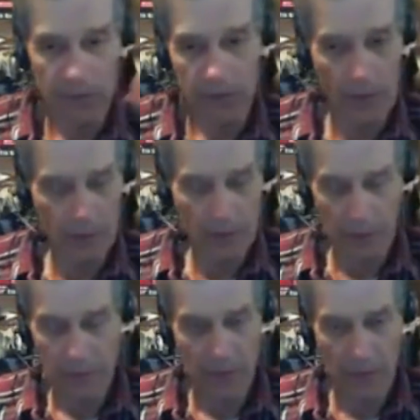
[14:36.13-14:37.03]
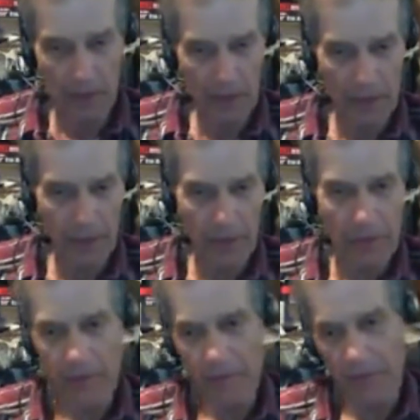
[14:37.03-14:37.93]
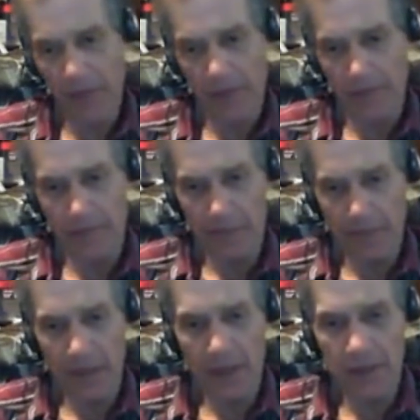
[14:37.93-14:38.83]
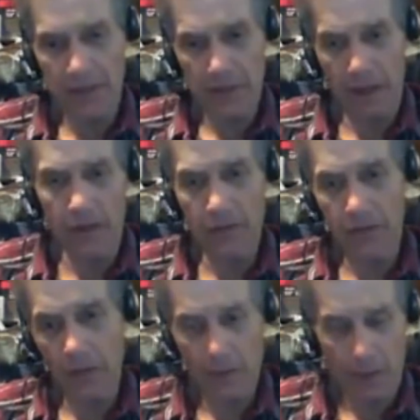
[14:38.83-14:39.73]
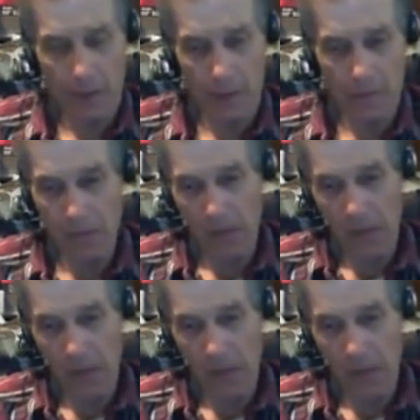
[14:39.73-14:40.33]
starter strips in there and they draw foundation or drone comb,